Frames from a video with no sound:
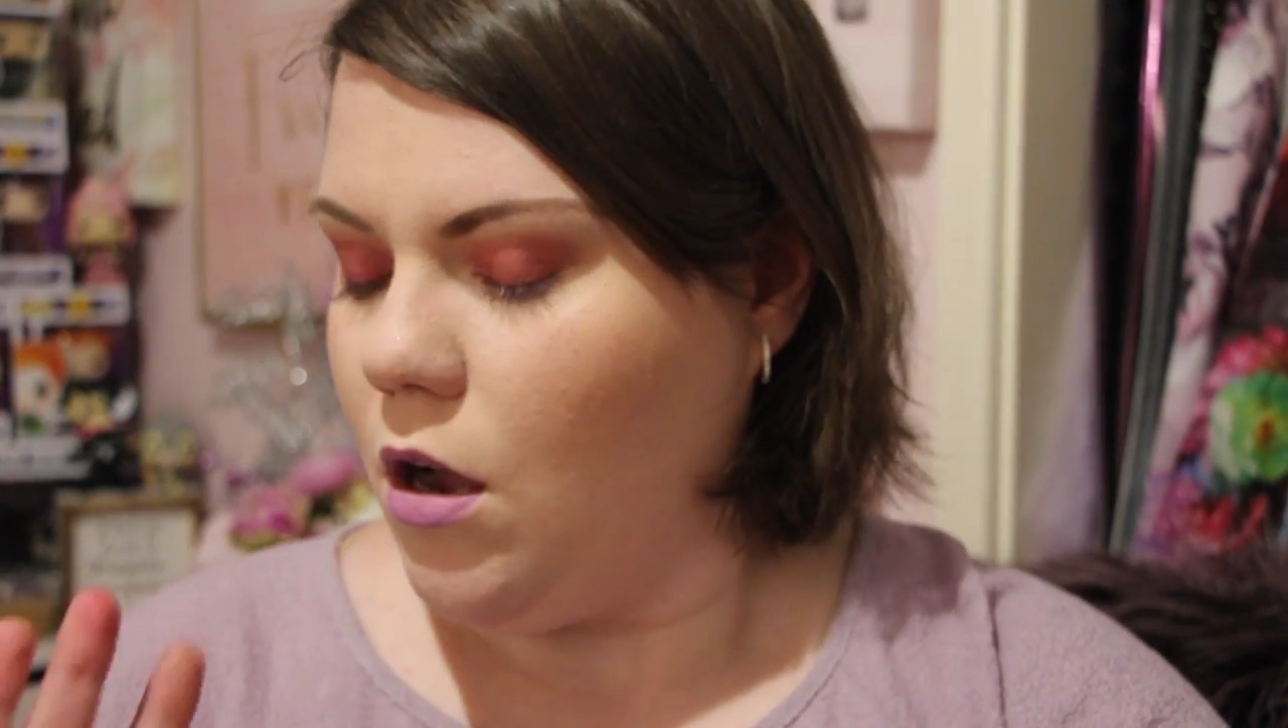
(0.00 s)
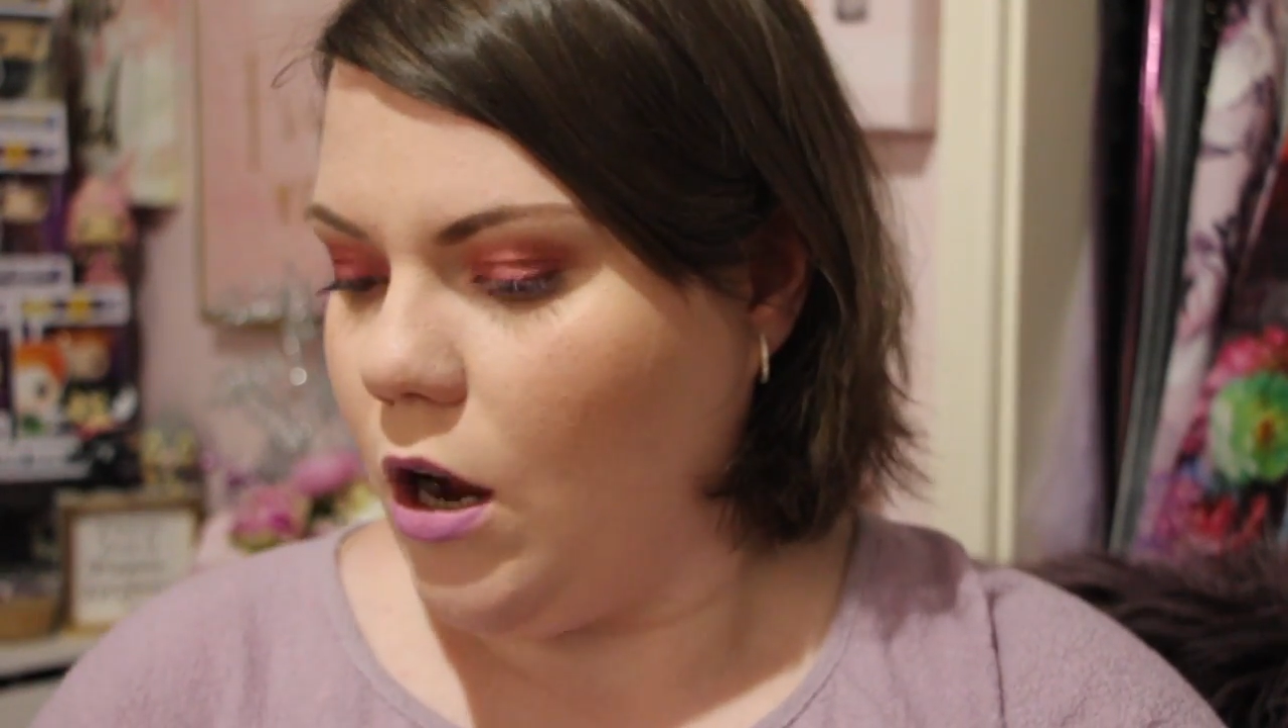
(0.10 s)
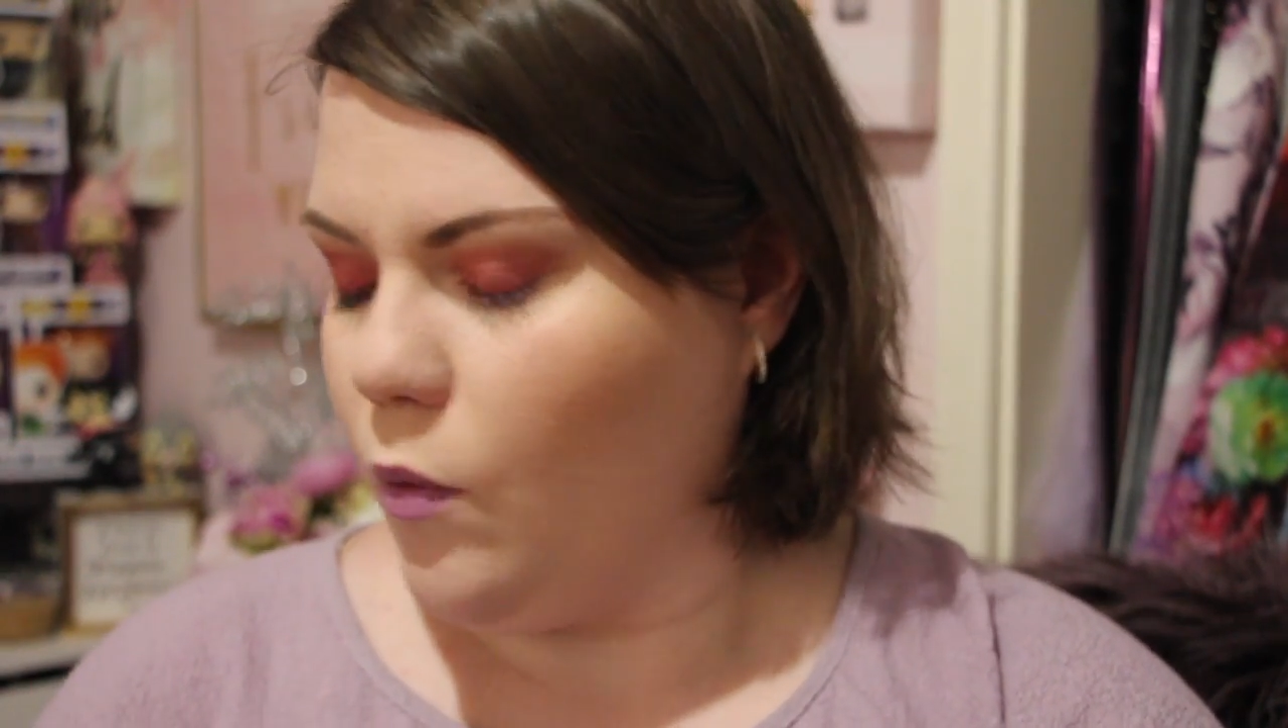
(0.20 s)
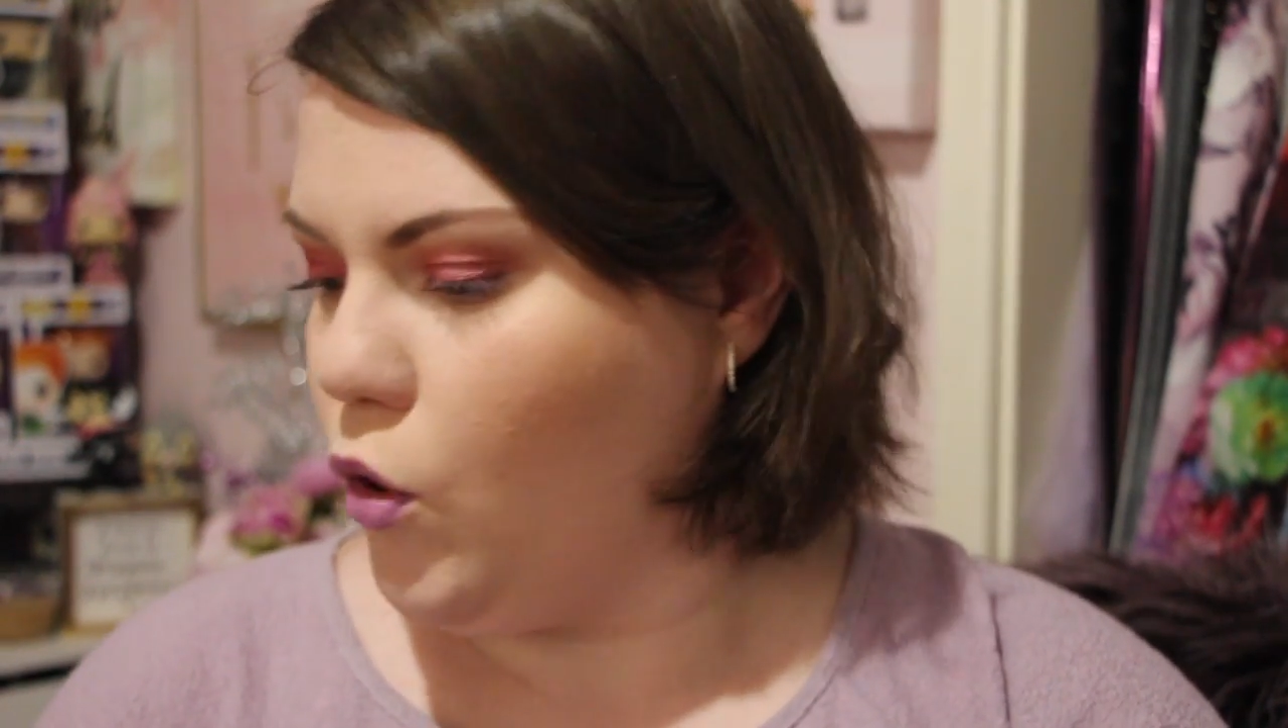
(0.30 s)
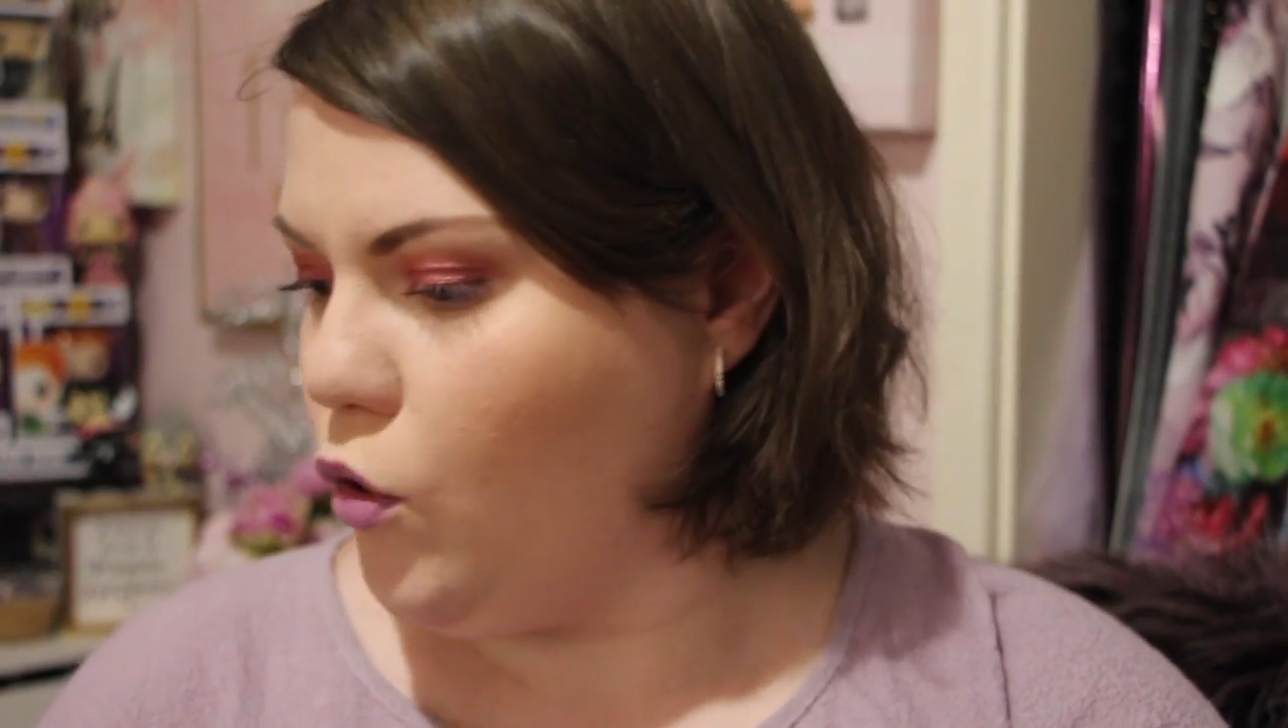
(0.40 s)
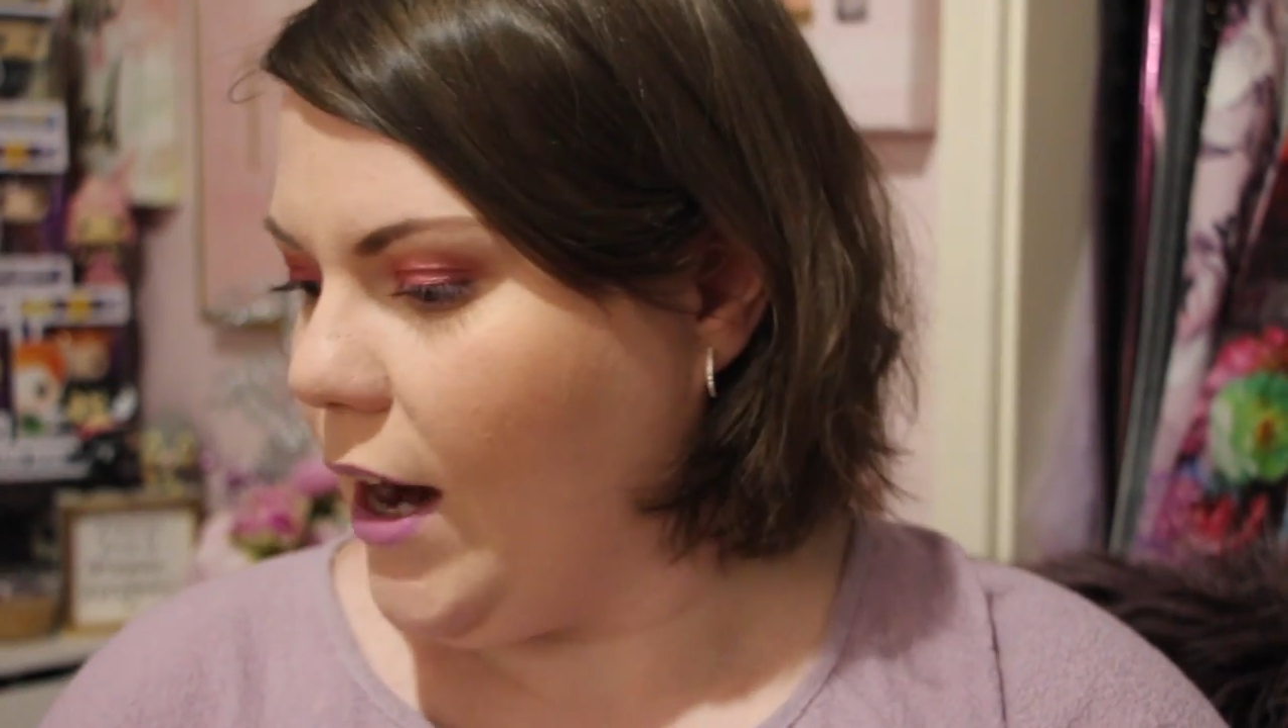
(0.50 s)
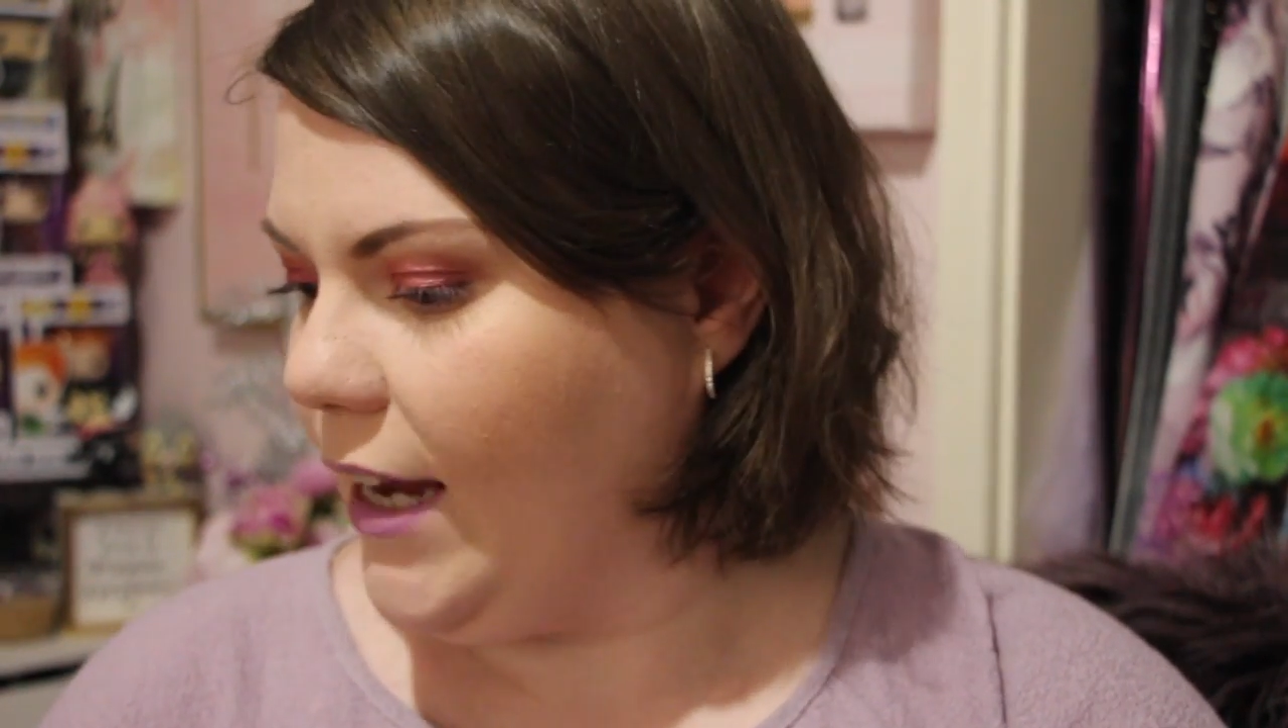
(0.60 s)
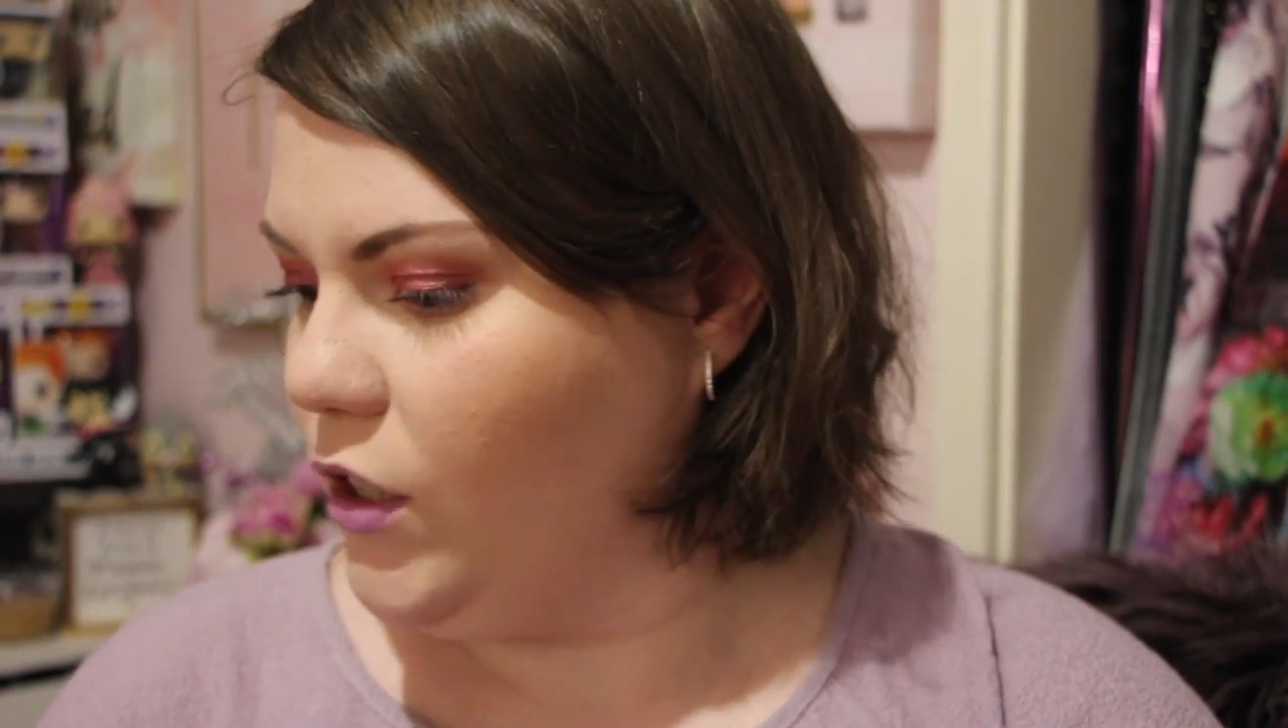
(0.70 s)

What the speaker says: I will crack